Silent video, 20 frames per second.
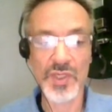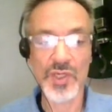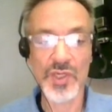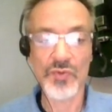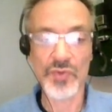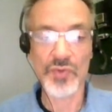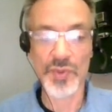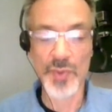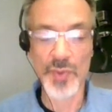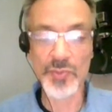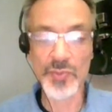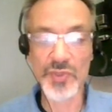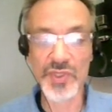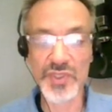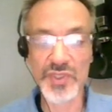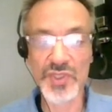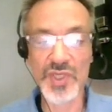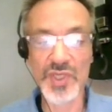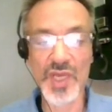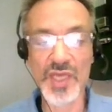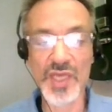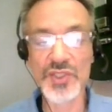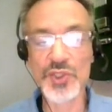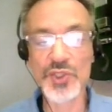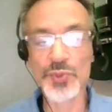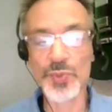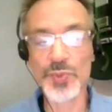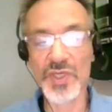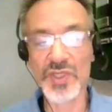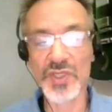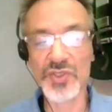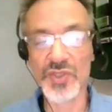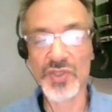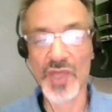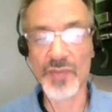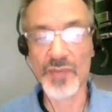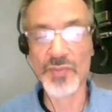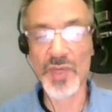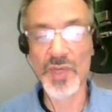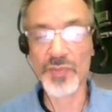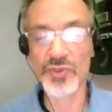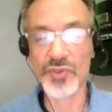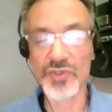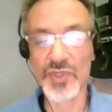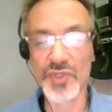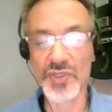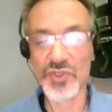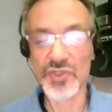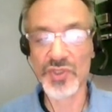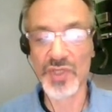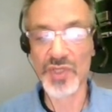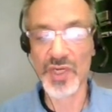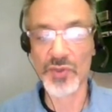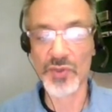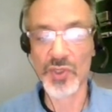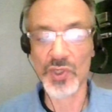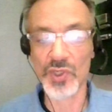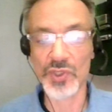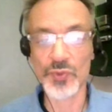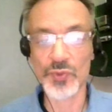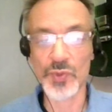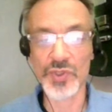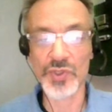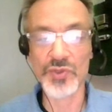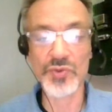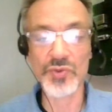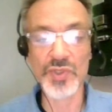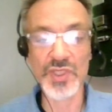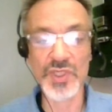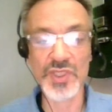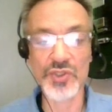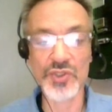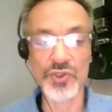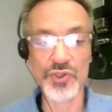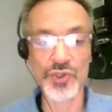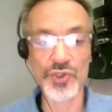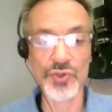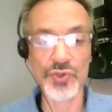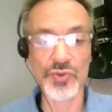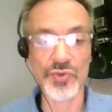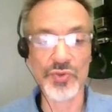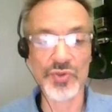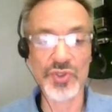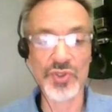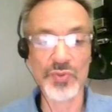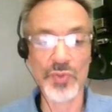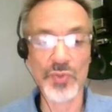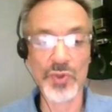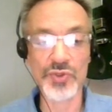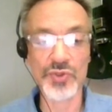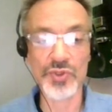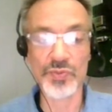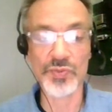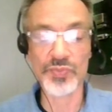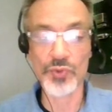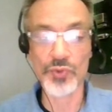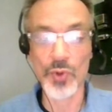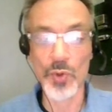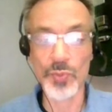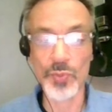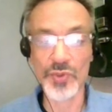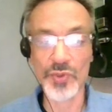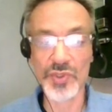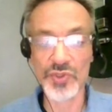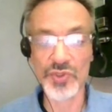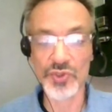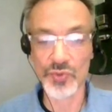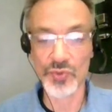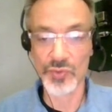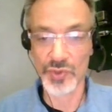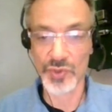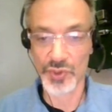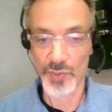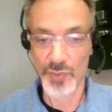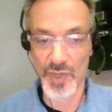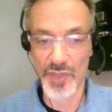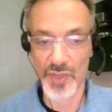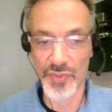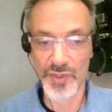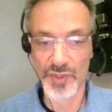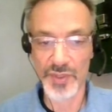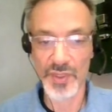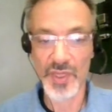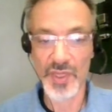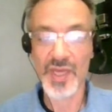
Remember, the CISSP exam may present scenarios where you need to choose the most appropriate storage method